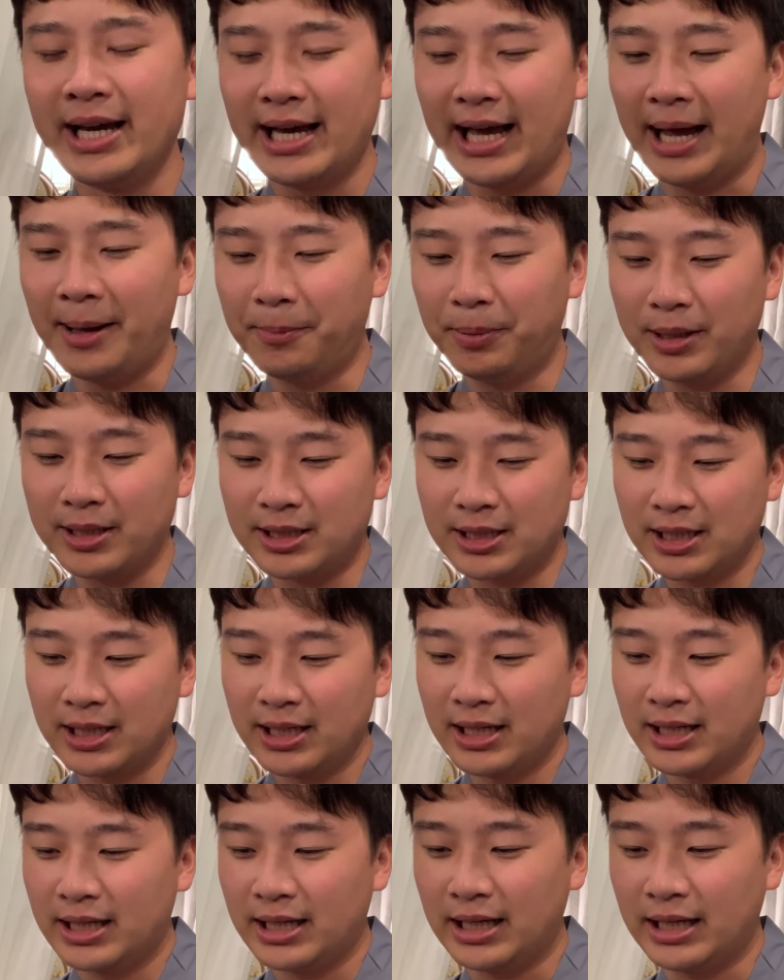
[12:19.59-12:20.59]
And plus,
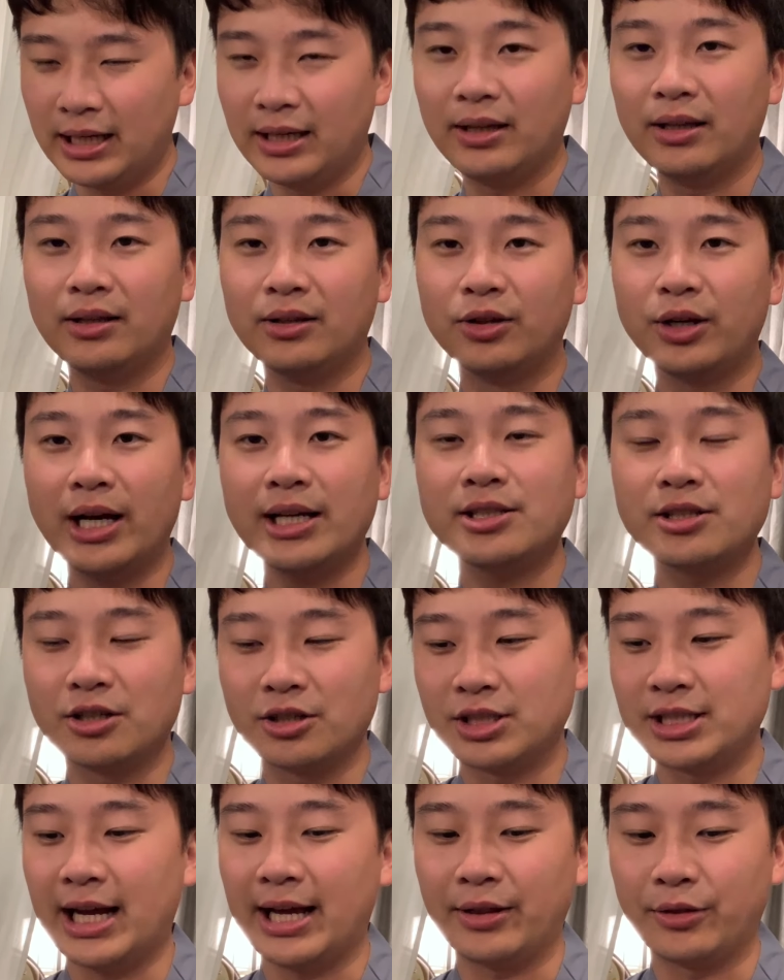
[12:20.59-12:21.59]
you guys
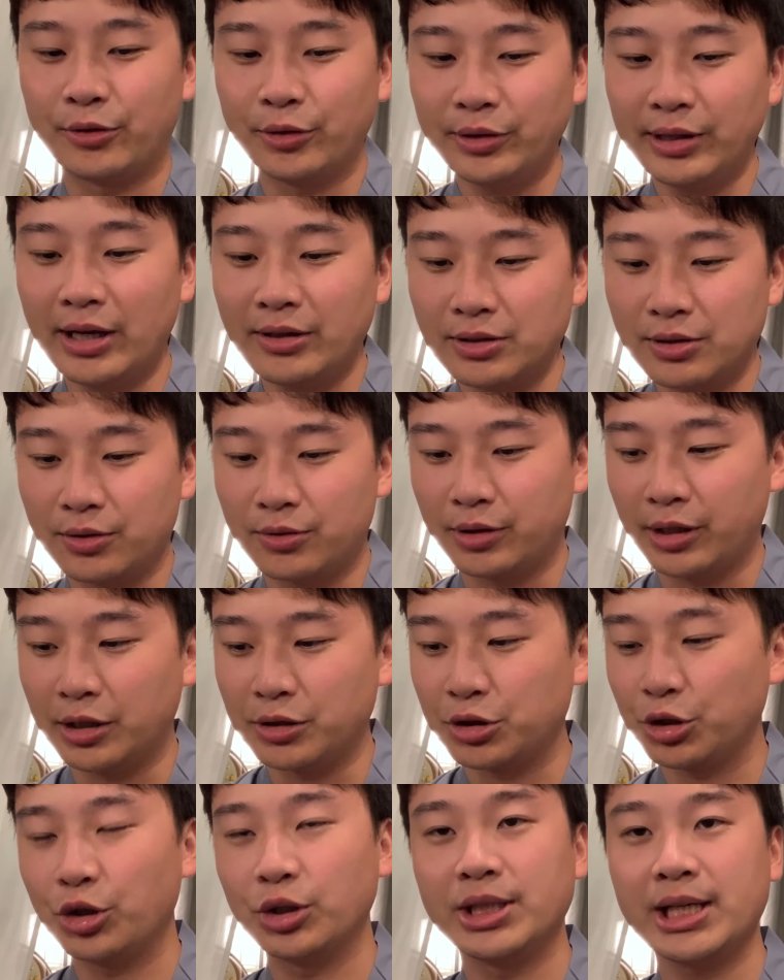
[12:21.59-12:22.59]
understand,
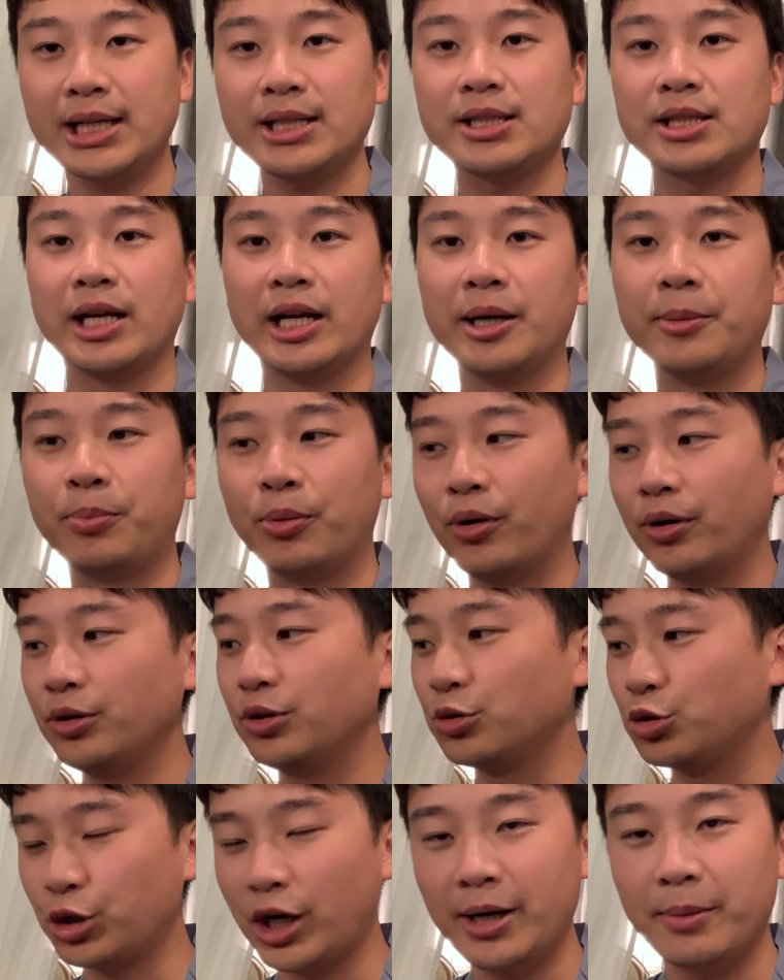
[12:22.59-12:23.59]
3,300, you take it to the airport,
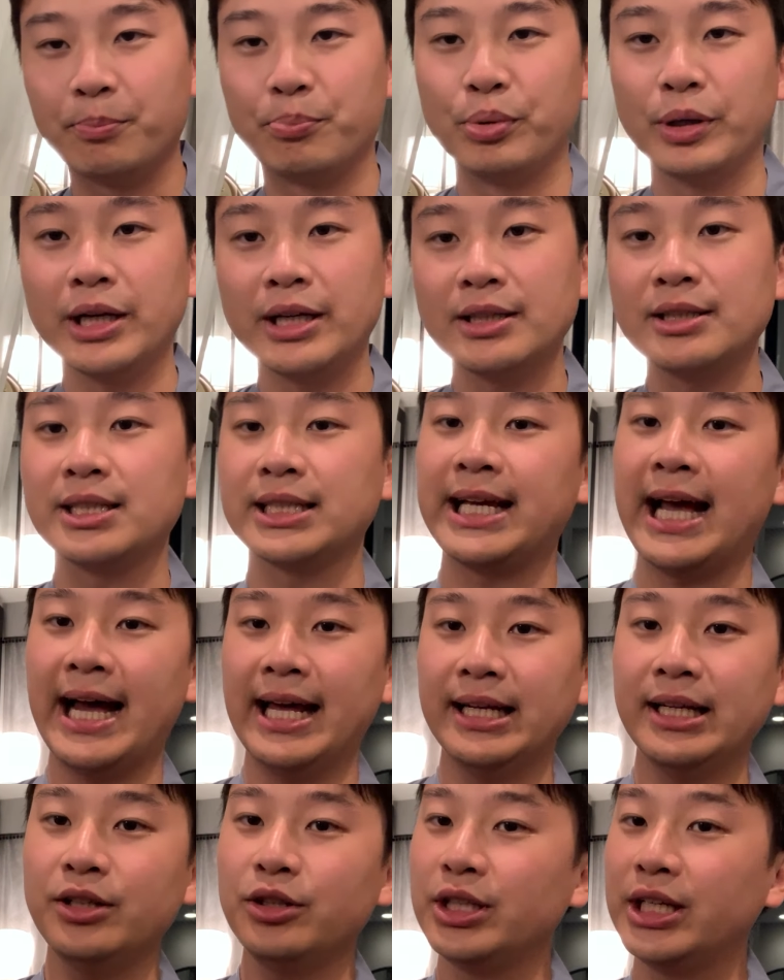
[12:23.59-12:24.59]
you try to bring it to
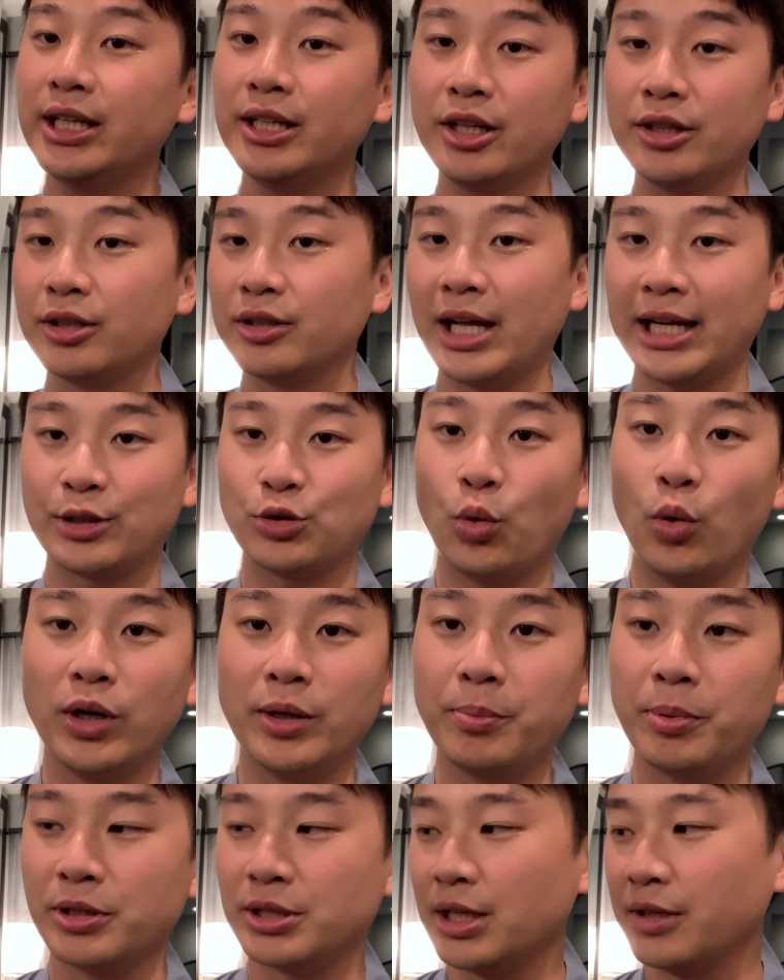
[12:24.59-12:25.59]
Canada, you get another like
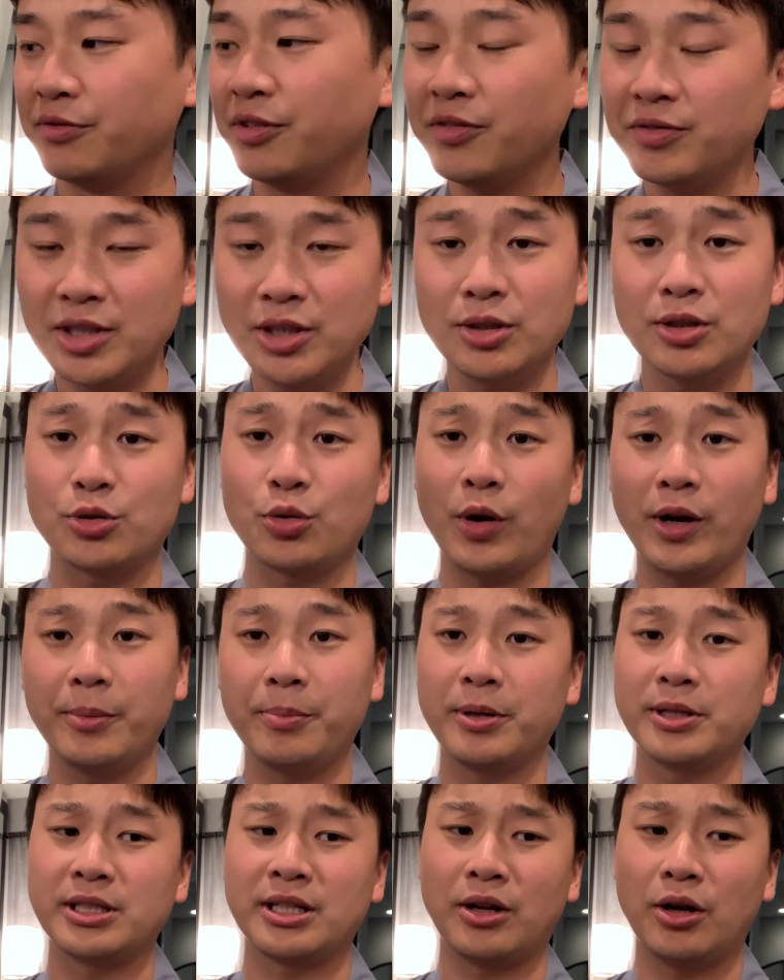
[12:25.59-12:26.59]
20%, 15 to
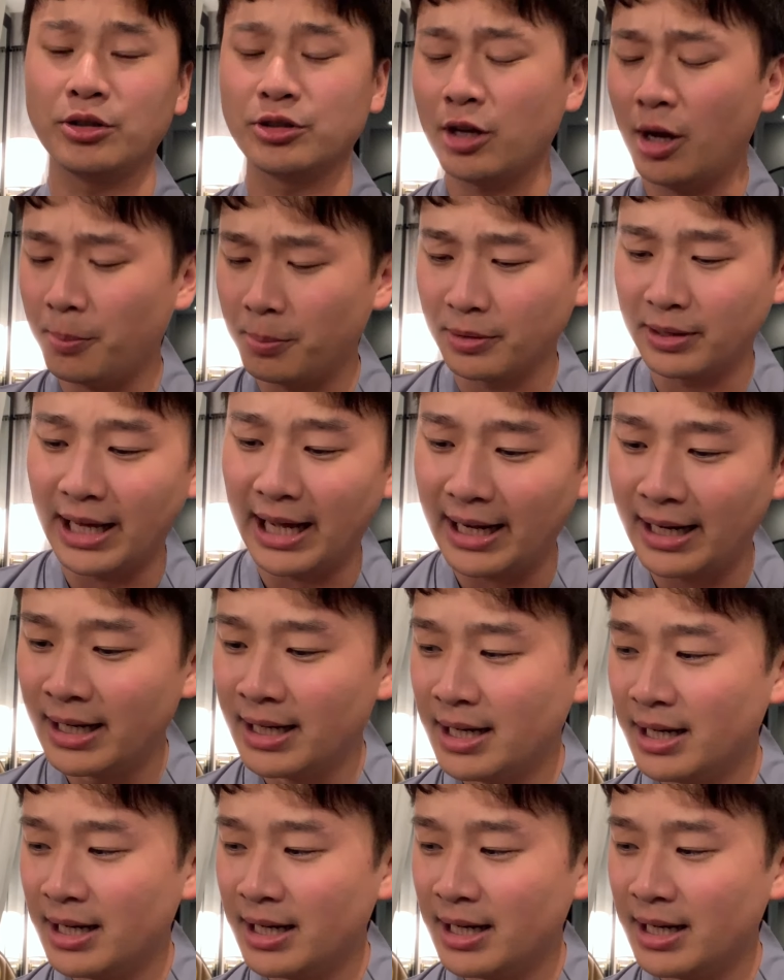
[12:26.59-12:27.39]
20% on top of that.